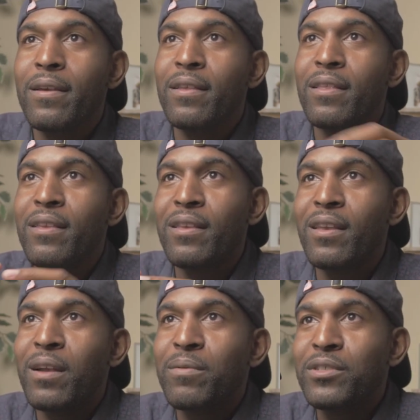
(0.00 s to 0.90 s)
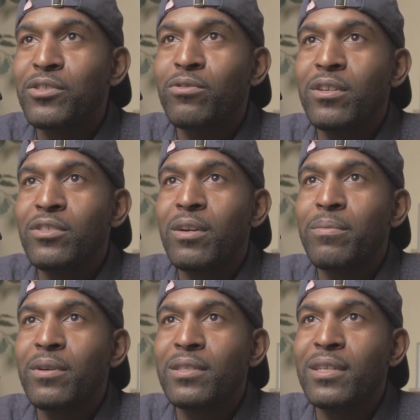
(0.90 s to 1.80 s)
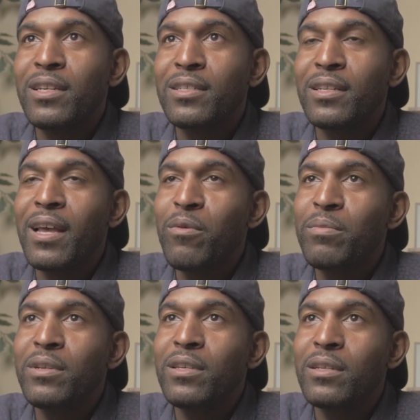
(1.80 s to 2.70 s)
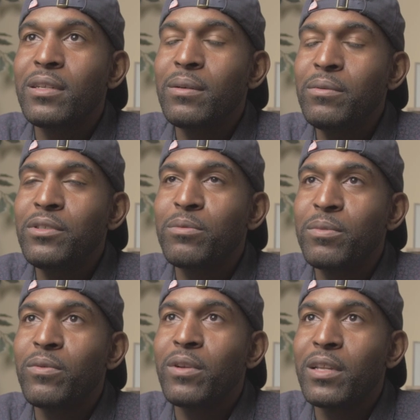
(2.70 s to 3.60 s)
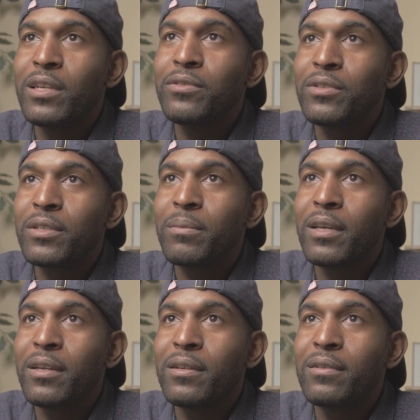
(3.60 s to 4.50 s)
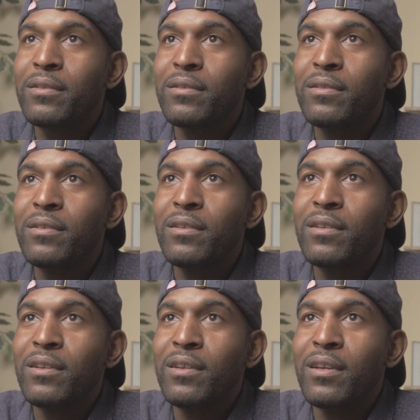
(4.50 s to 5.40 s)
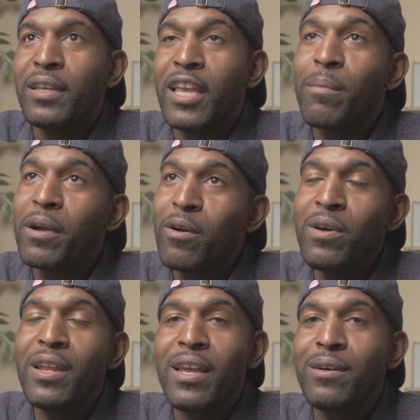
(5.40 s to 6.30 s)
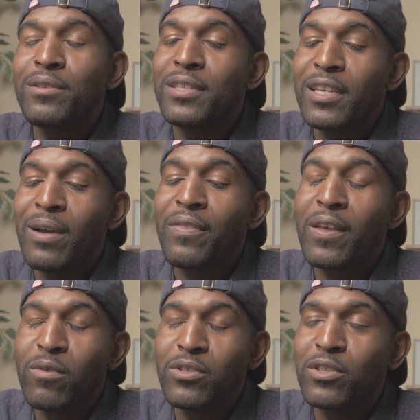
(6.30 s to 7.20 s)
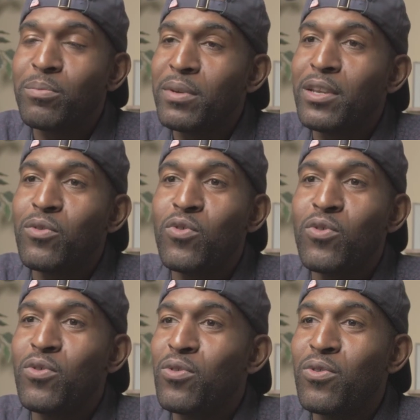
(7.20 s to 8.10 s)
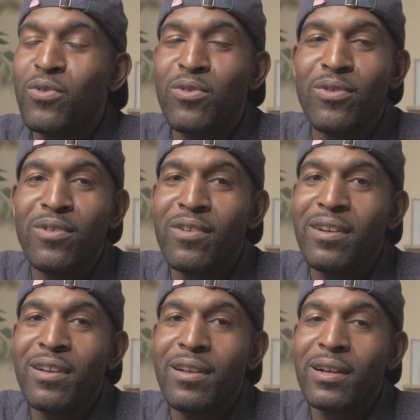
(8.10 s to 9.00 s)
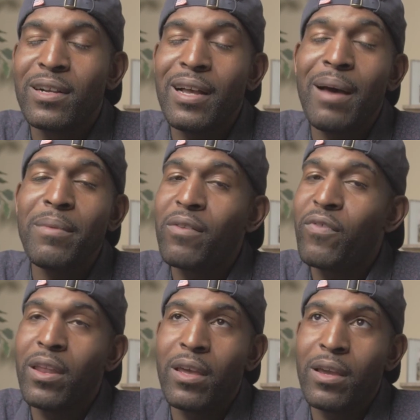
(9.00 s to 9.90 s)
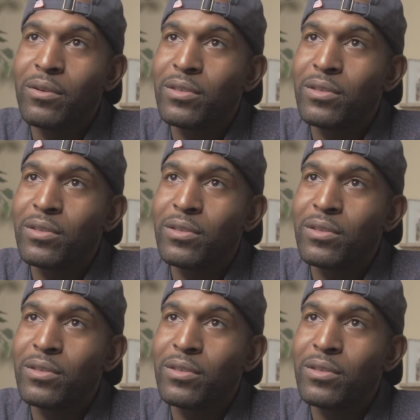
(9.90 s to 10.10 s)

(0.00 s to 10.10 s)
Yang would destroy Trump on stage. It would just be really interesting, man. Yeah, but going to AOC, I think would just be, whew. I'm not a fan of AOC.